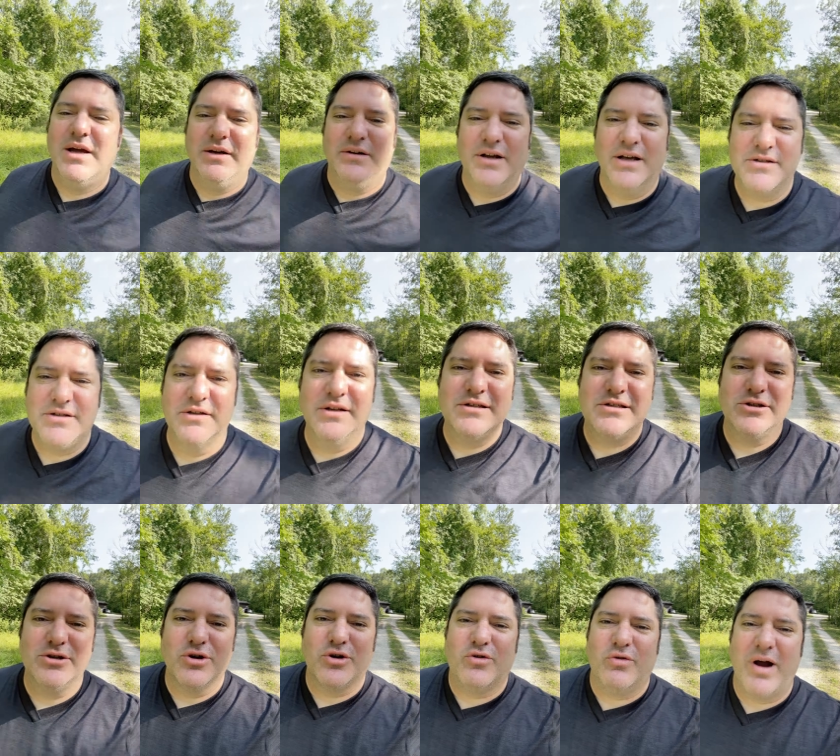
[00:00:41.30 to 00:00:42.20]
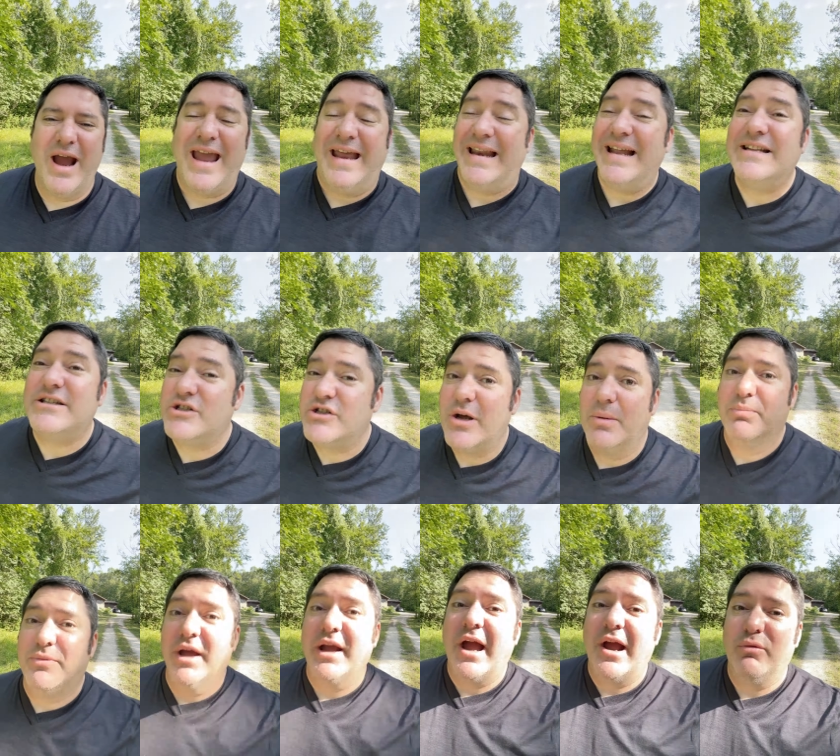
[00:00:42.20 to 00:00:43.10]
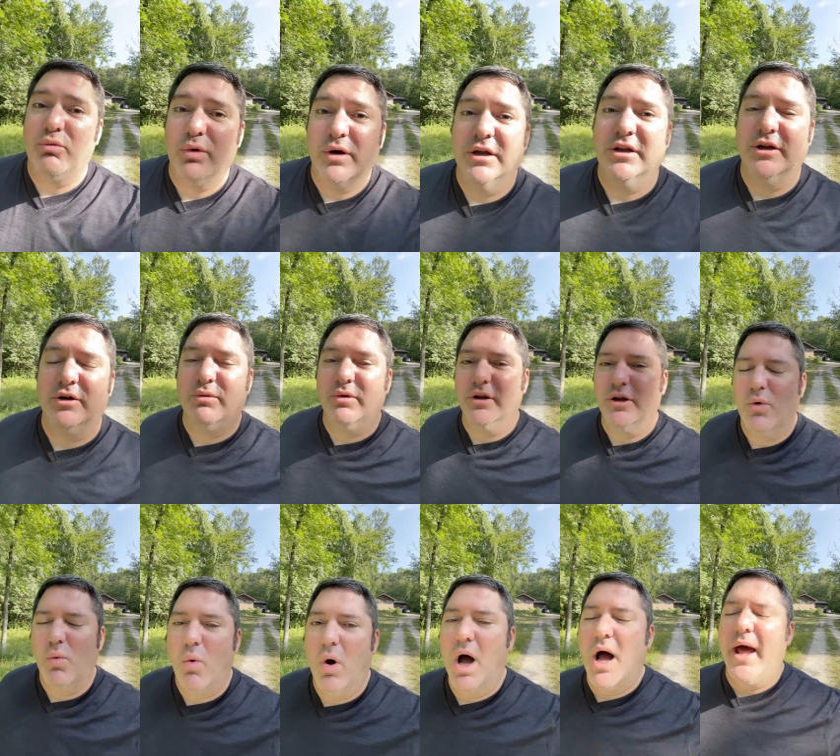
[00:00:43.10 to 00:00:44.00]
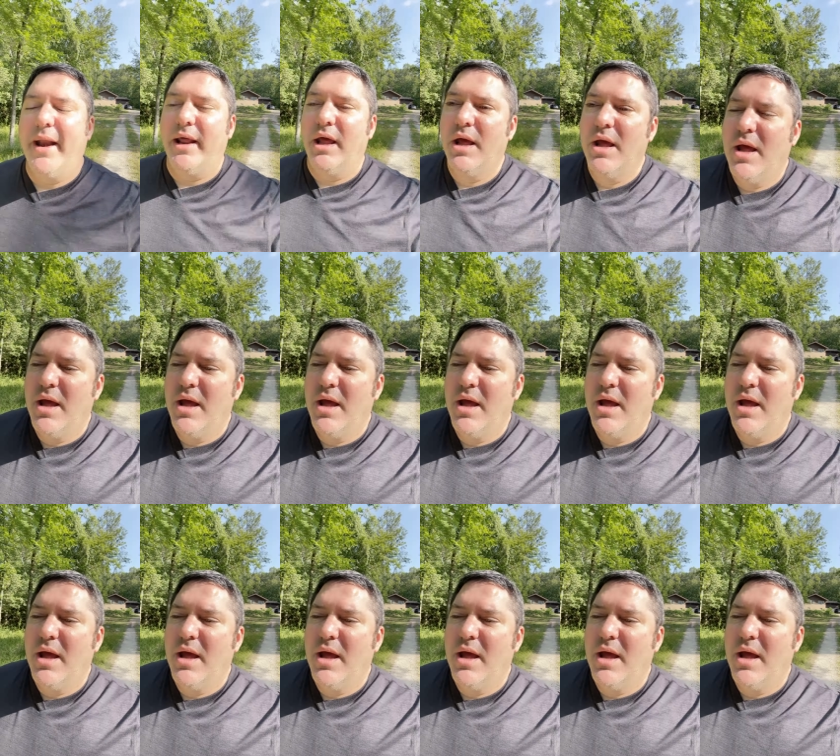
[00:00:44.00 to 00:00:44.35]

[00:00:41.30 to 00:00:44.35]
doesn't this look great? It's something I really want.